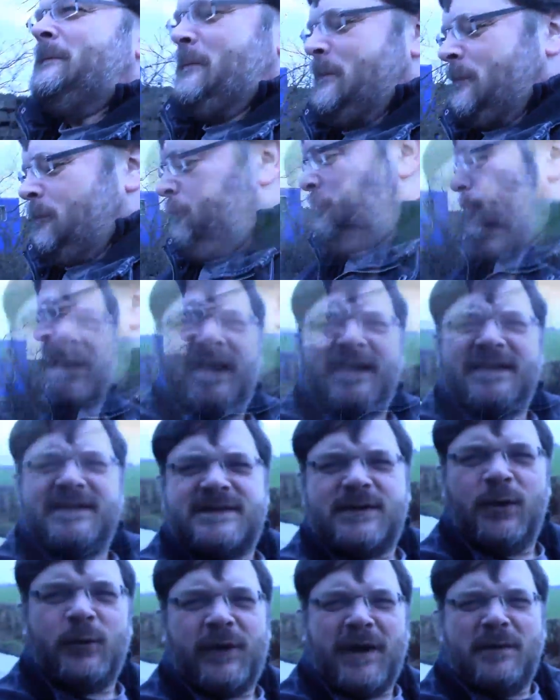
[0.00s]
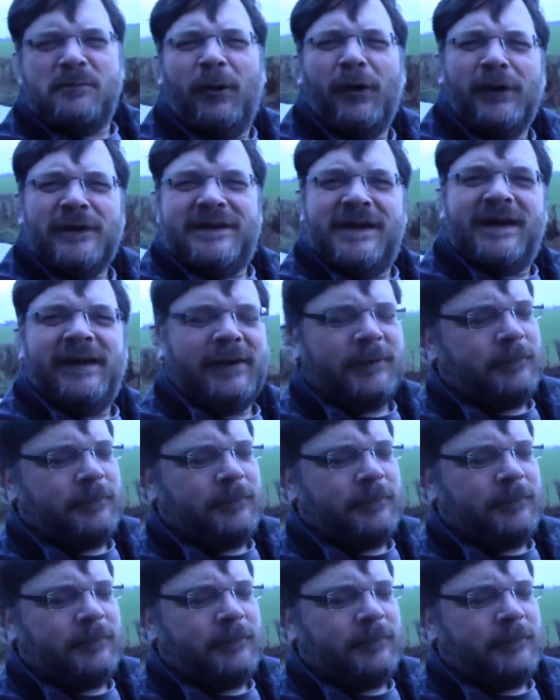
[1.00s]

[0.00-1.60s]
So today's talking point.